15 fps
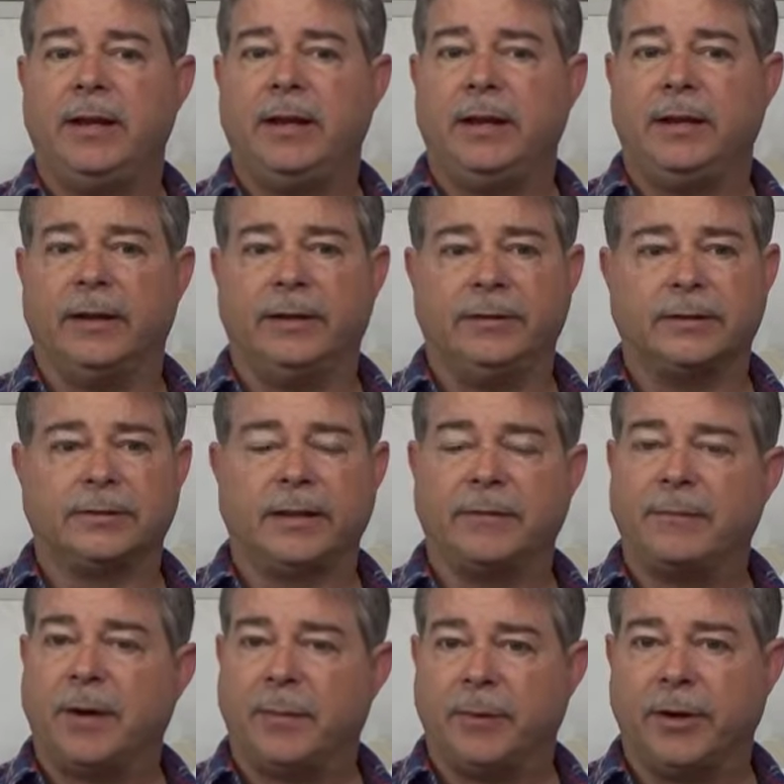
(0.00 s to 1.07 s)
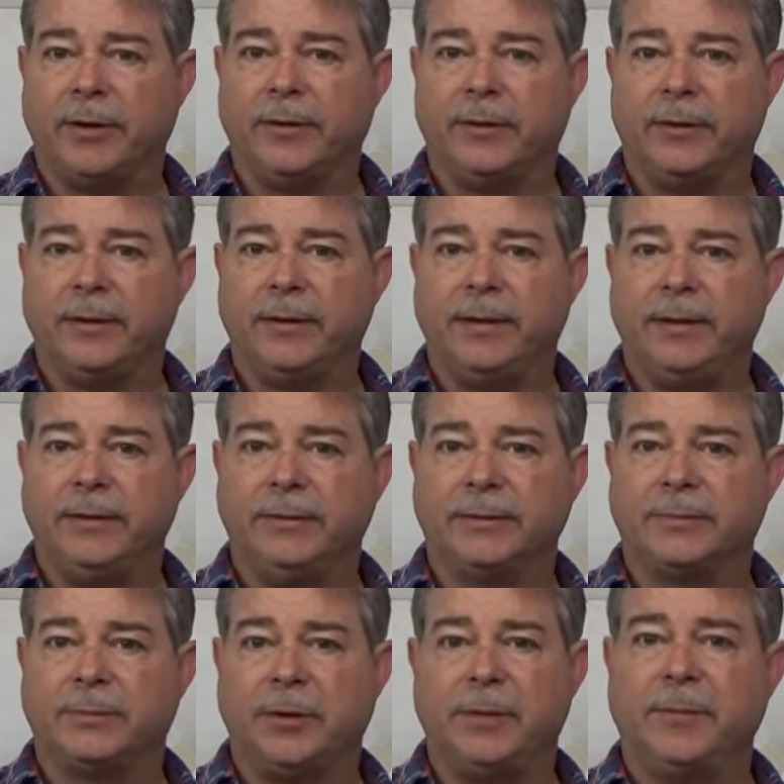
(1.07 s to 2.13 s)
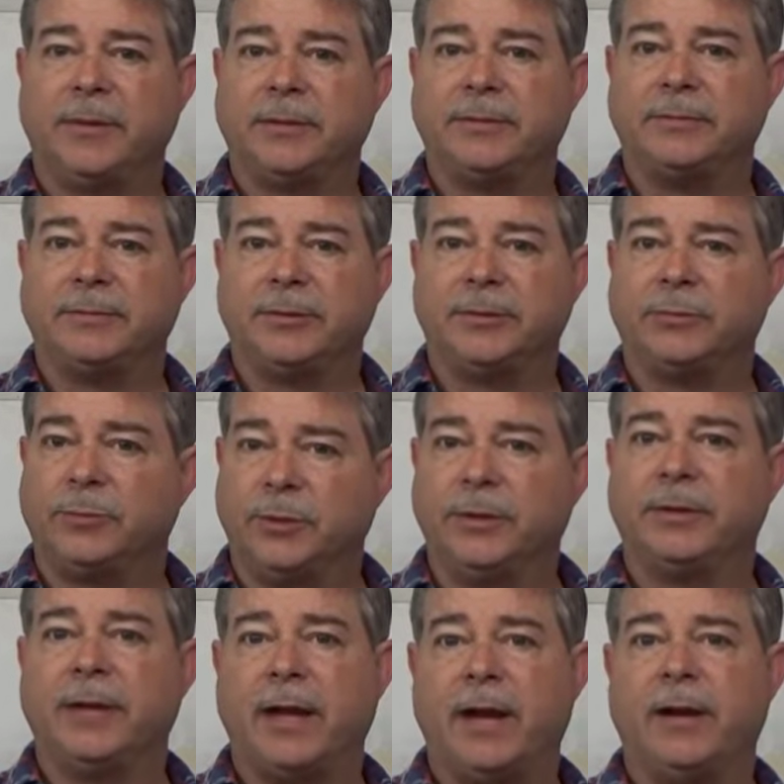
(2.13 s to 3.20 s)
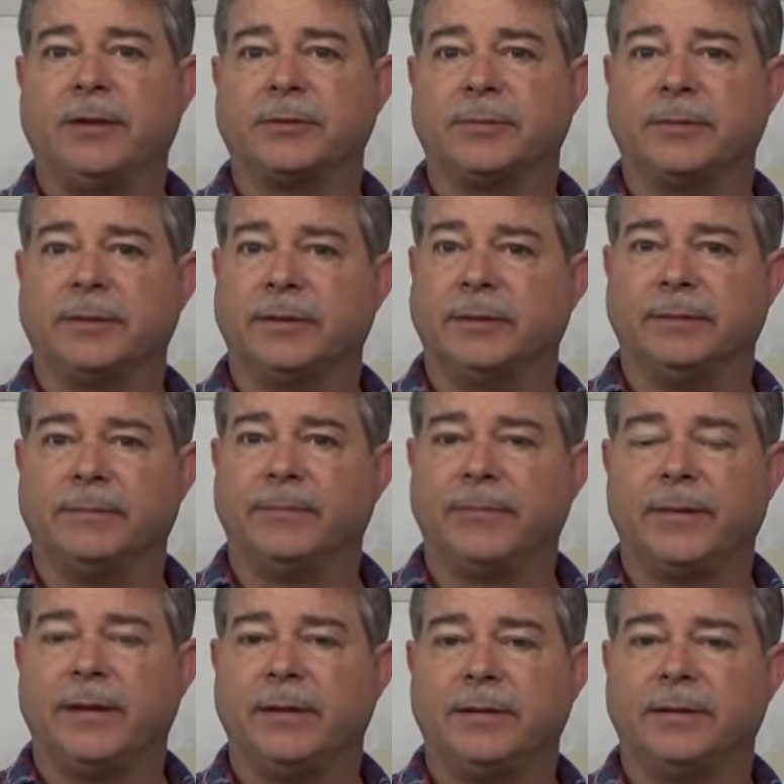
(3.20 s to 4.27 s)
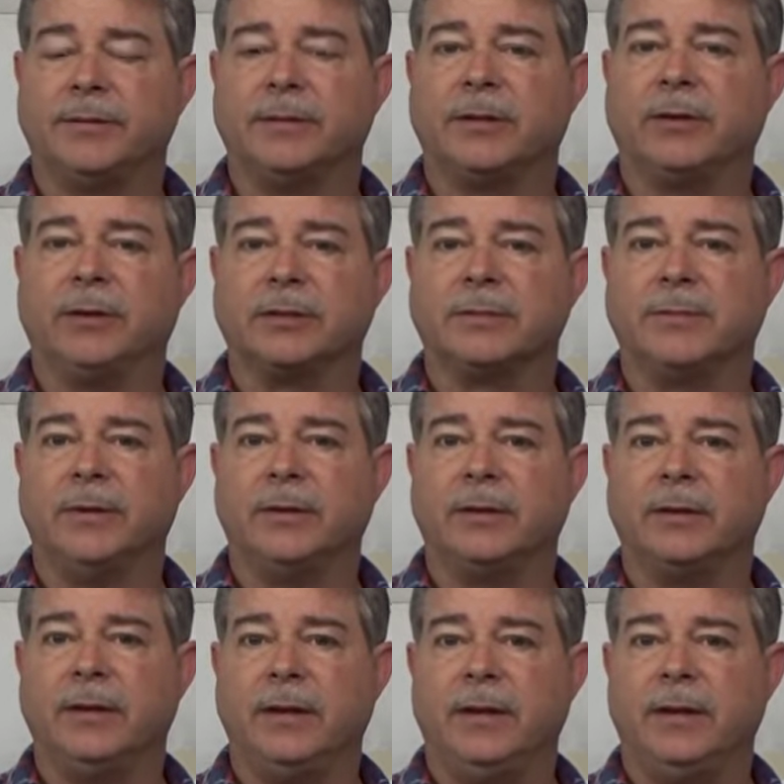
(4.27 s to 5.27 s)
it just left my brother, and he just pretty much just ruined the house with the cigarette smoke.